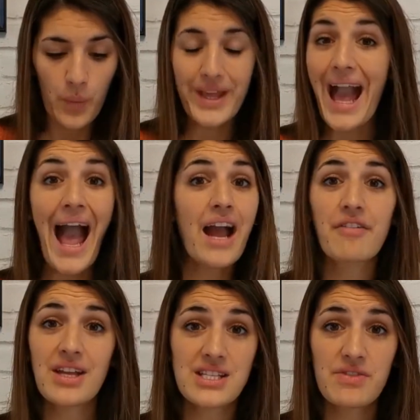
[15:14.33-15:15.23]
We get
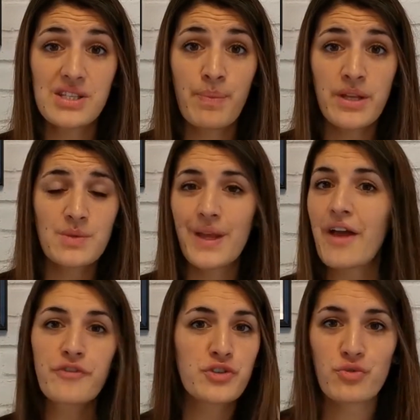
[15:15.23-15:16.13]
angry as a response. We
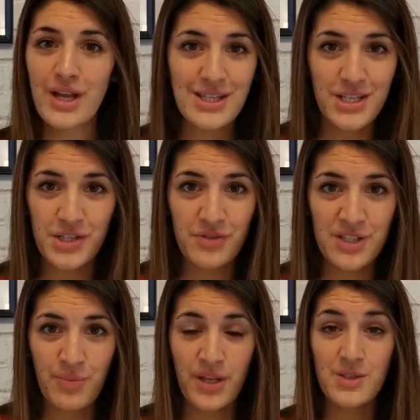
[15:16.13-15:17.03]
get frustrated as a
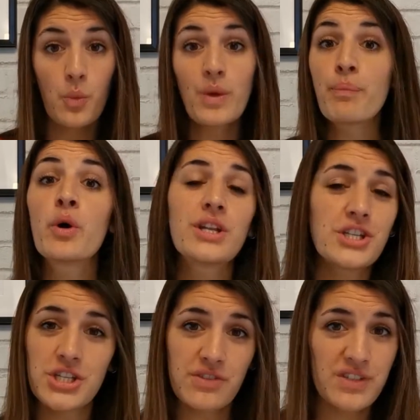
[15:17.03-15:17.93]
response. We
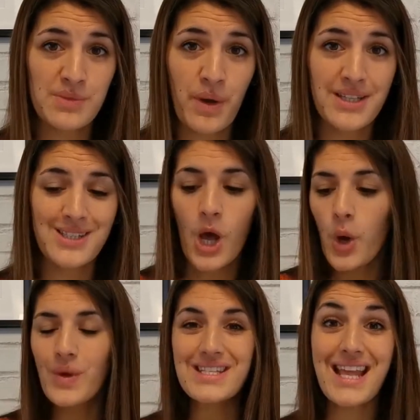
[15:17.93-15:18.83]
punish as a response.
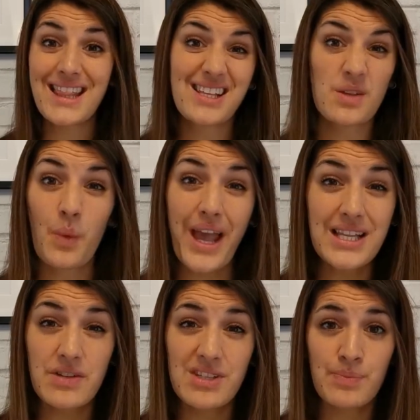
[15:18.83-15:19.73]
We take things away
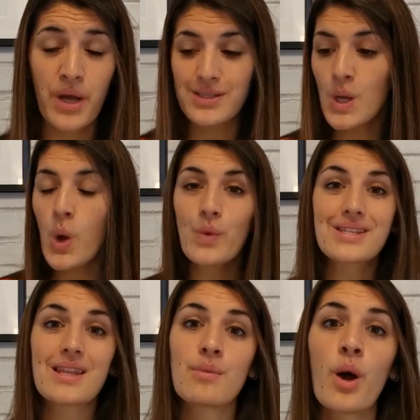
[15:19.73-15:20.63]
as a response. We
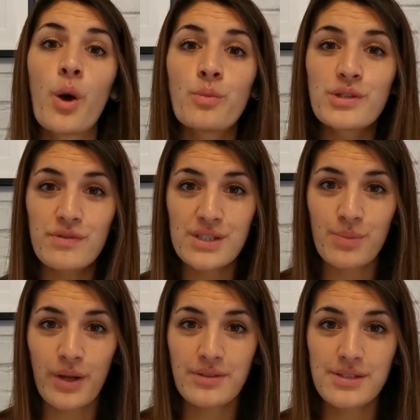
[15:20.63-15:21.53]
send them home as a
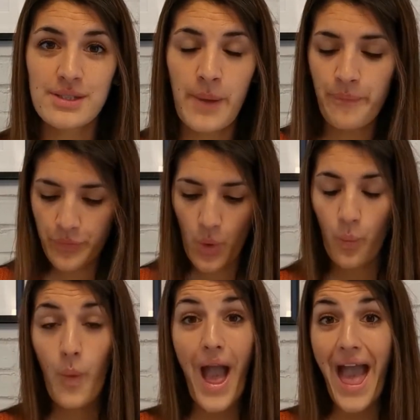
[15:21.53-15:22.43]
response.
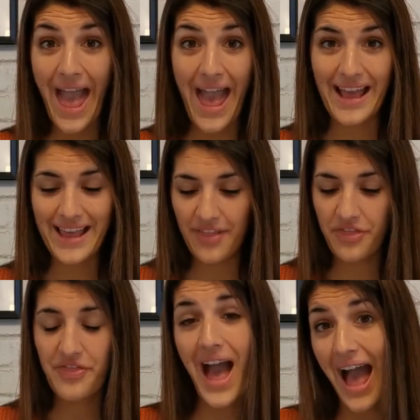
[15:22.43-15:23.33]
Where
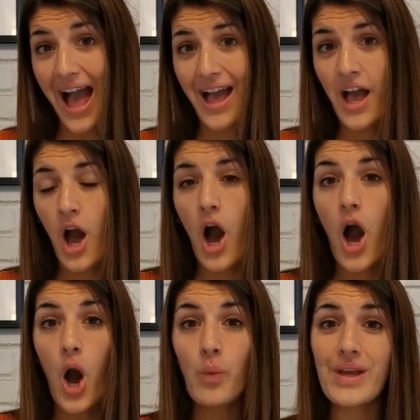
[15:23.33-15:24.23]
in that
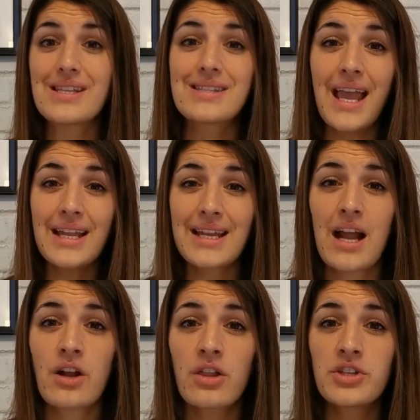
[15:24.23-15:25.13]
are we saying and
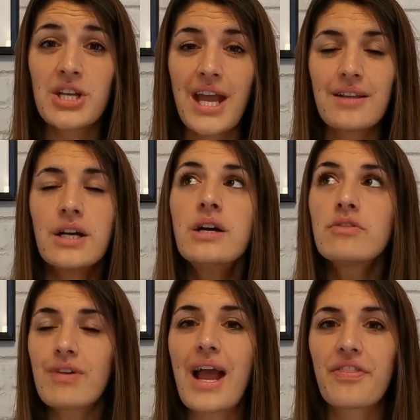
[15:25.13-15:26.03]
acknowledging,
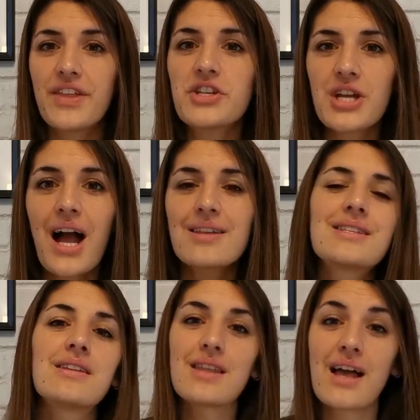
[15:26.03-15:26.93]
right, this
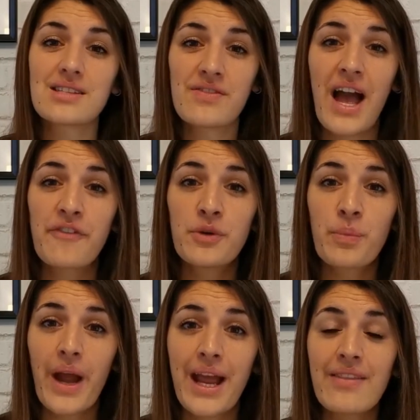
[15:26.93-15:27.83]
child's in their survival
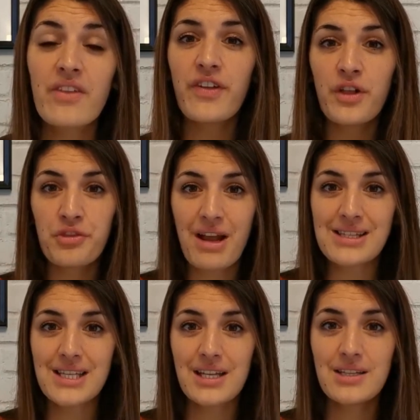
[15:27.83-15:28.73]
brain, they feel
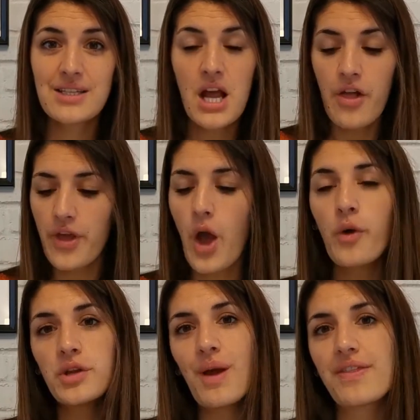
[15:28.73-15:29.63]
threatened. The
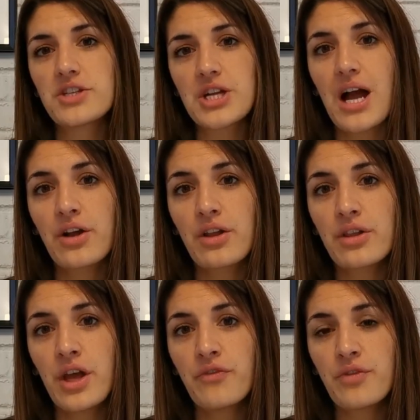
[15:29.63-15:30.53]
only way this child
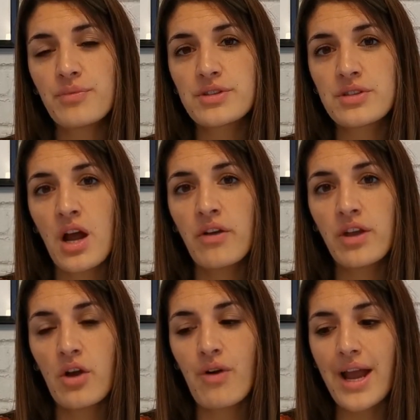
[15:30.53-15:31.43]
can learn from the
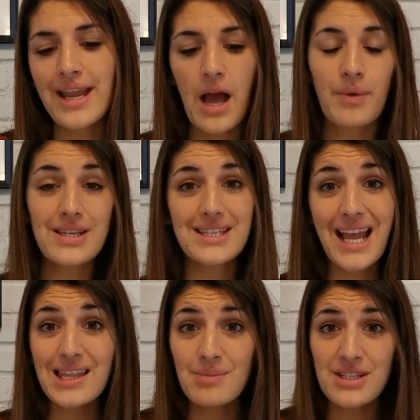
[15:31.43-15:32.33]
scenario right now is to
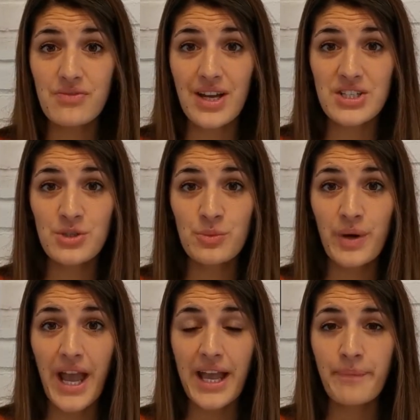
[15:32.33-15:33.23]
get them into rational
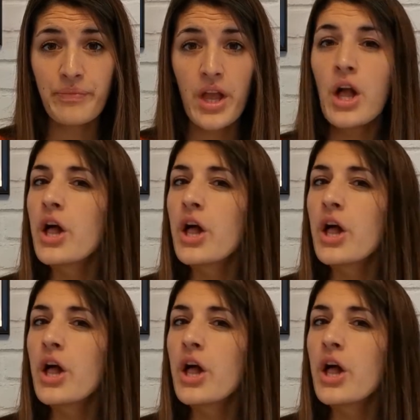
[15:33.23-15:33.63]
brain.